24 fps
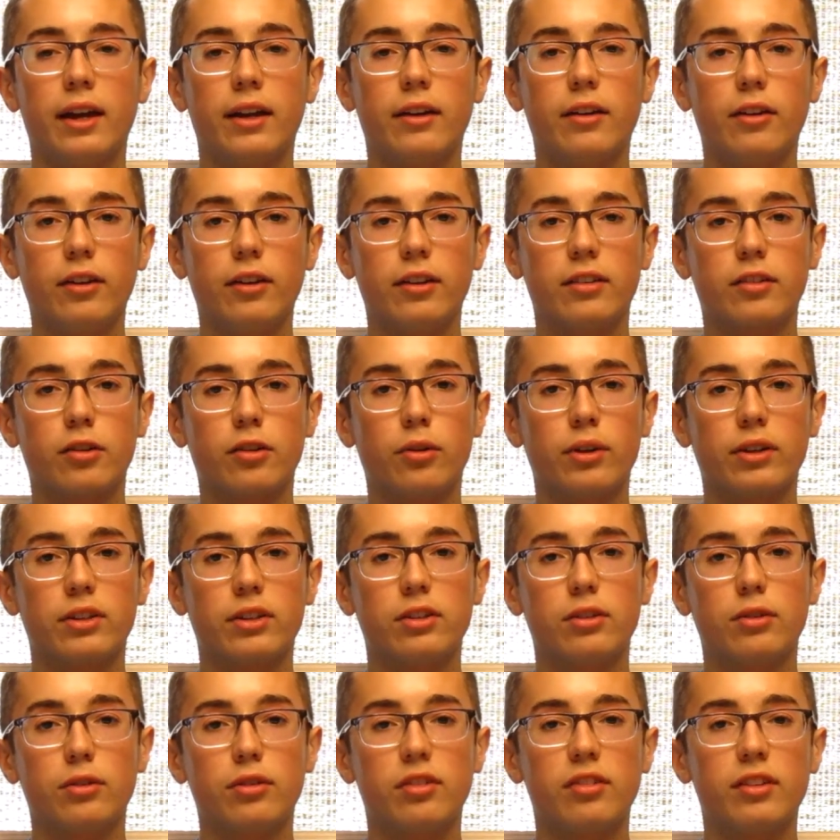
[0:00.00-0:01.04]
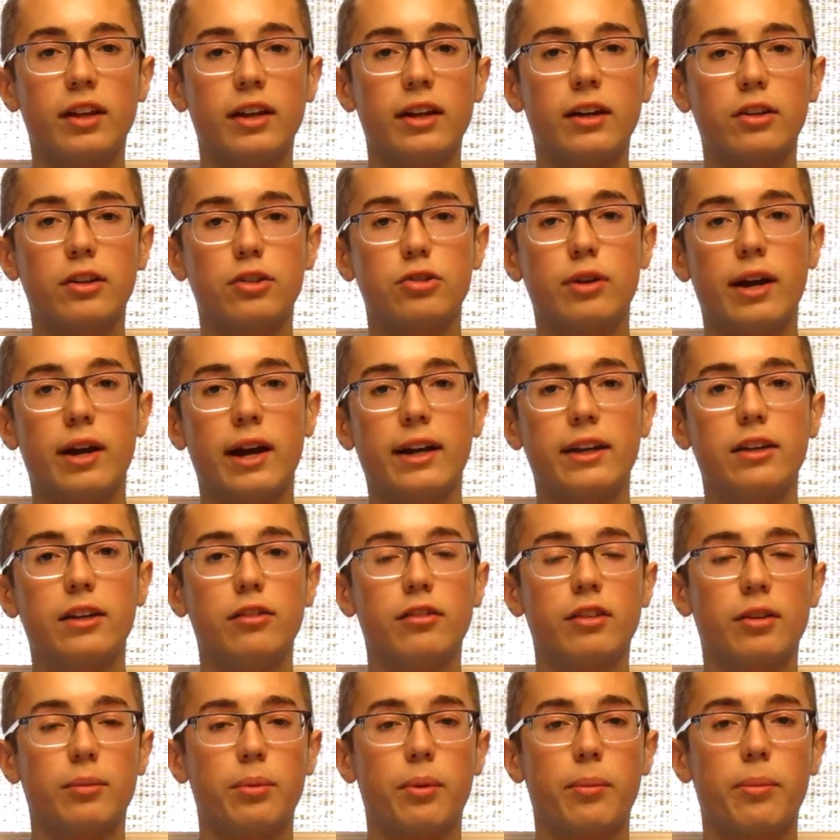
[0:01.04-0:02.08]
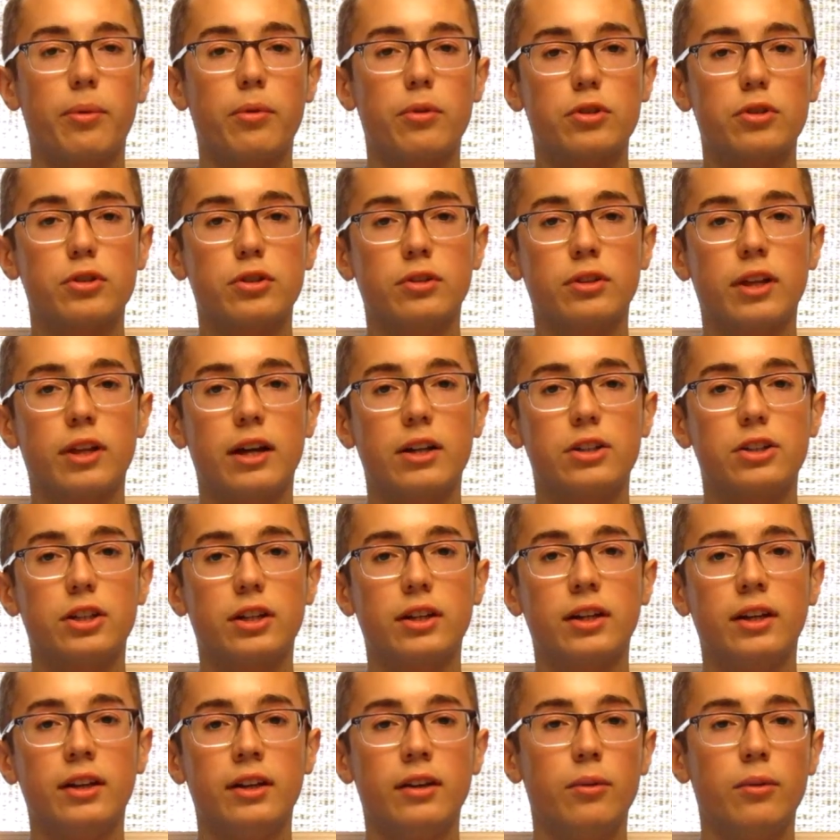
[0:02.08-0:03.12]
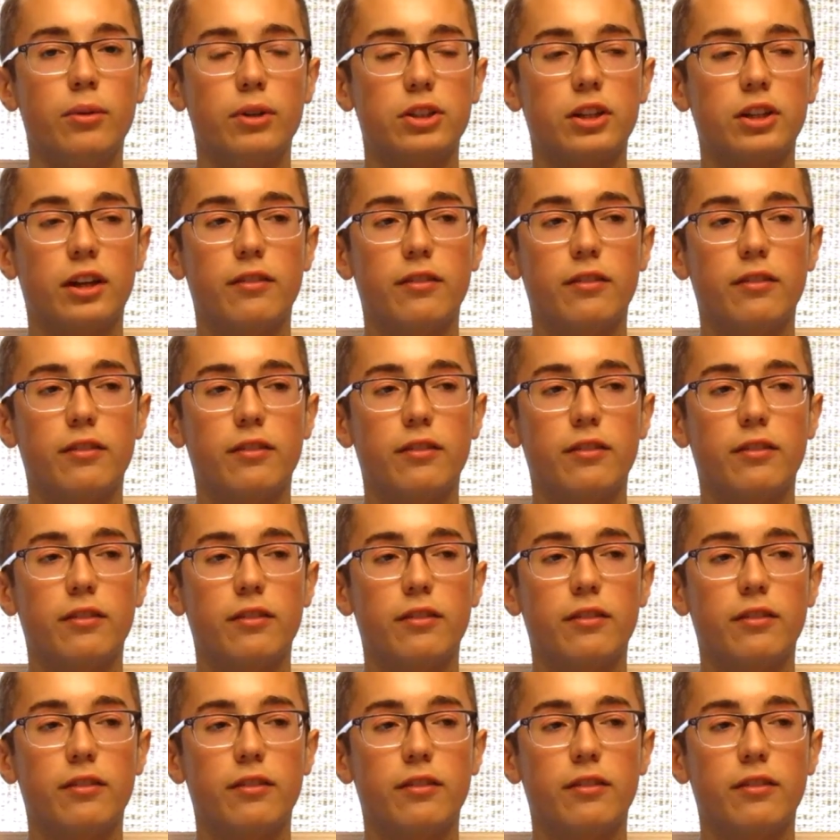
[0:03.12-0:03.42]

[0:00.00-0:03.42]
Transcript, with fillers: and it's going to stay on track using proportional logic,